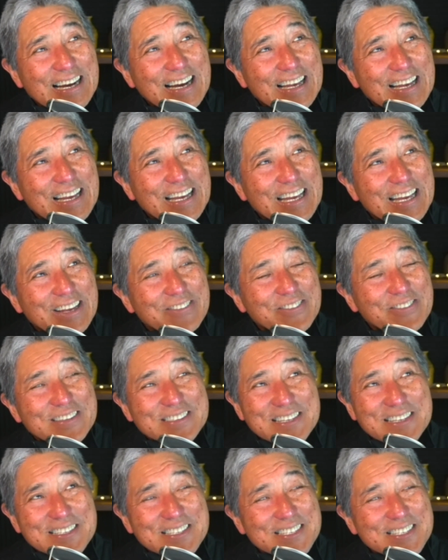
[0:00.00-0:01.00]
it was
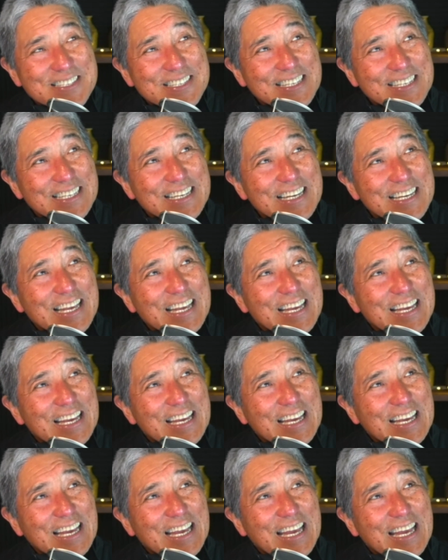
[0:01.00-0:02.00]
a stick
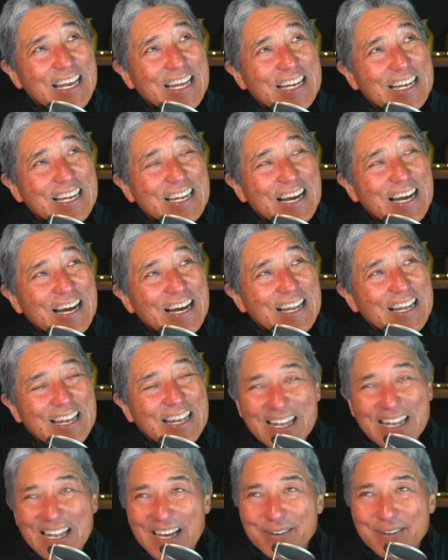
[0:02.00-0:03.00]
and I
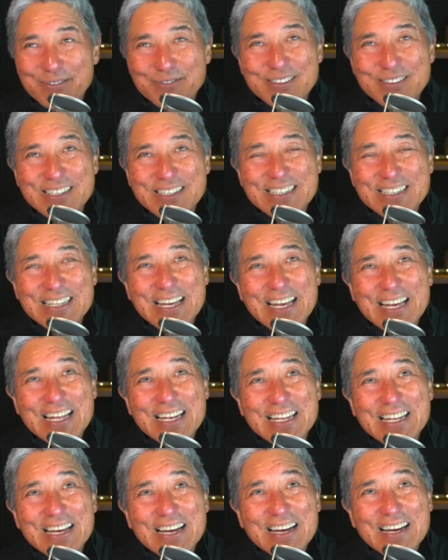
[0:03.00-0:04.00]
loved it.
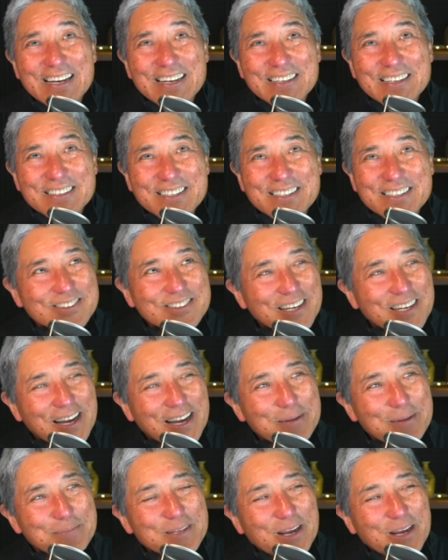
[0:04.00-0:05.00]
And there are
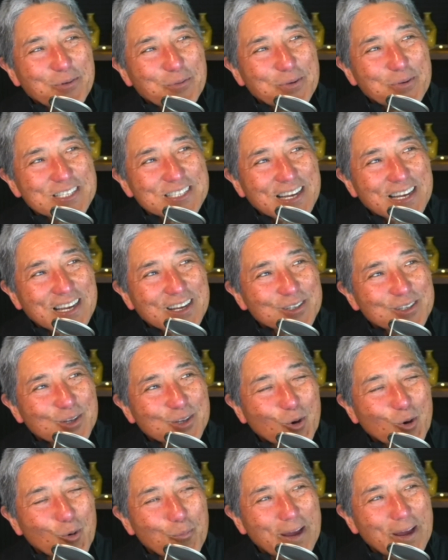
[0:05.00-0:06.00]
times I wish I could
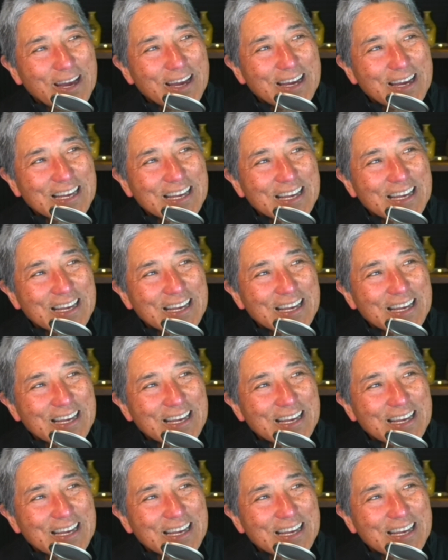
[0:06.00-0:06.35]
go back